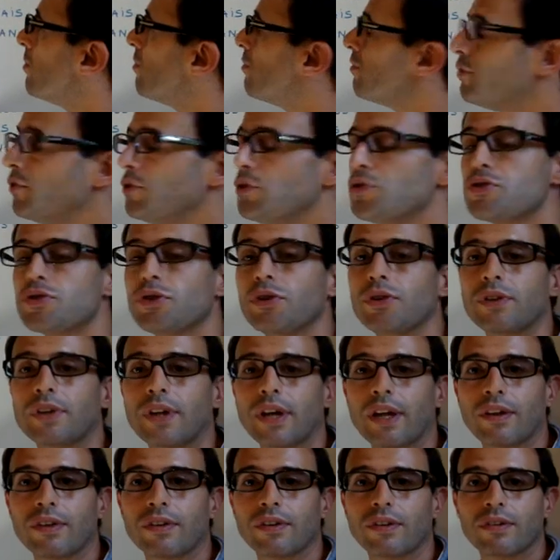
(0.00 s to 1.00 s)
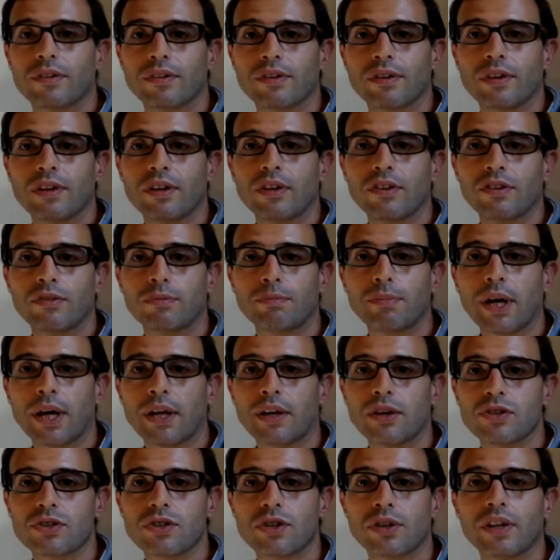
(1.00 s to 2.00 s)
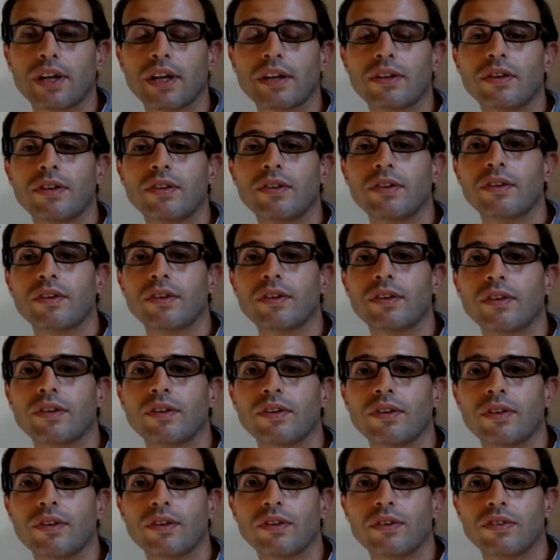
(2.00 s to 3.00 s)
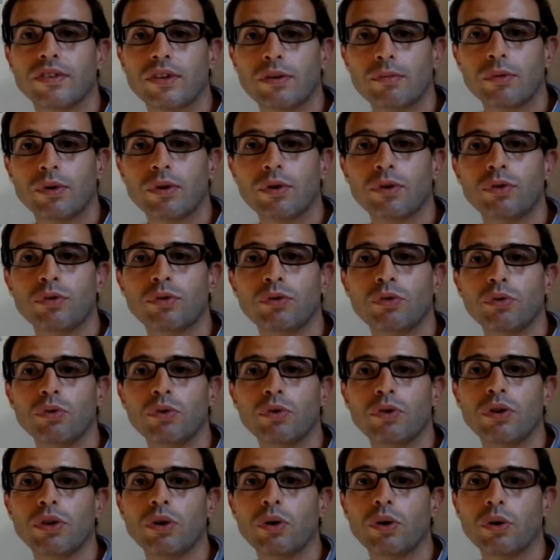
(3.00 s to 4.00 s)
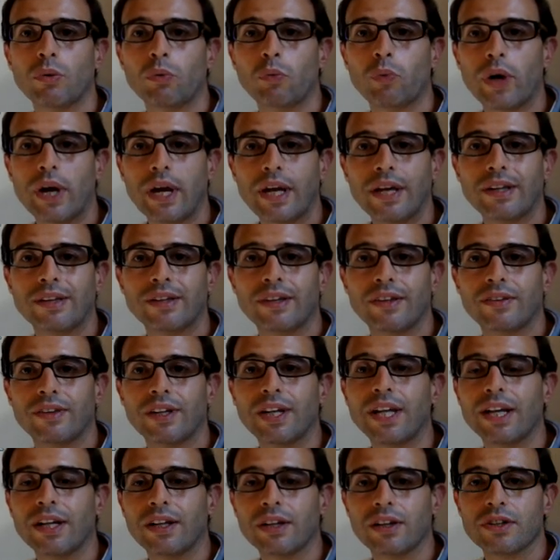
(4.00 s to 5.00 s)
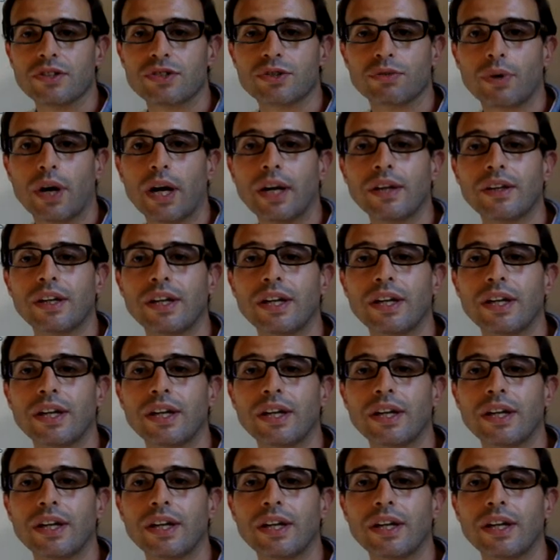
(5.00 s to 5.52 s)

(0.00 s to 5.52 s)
future tense in Spanish, that is similar to the way it is in English, right?